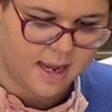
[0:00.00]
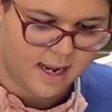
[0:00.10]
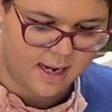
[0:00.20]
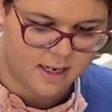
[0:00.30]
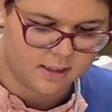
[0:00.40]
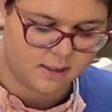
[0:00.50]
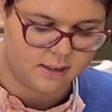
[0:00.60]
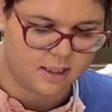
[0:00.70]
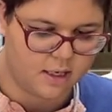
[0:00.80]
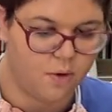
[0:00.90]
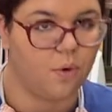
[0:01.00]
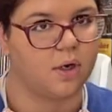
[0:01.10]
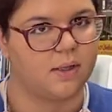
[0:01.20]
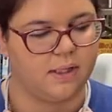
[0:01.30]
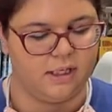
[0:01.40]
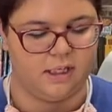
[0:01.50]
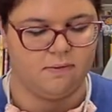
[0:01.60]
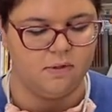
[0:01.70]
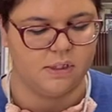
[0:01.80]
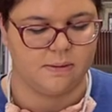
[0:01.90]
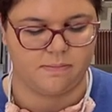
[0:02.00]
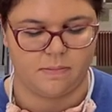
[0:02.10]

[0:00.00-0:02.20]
hands now, or leaves.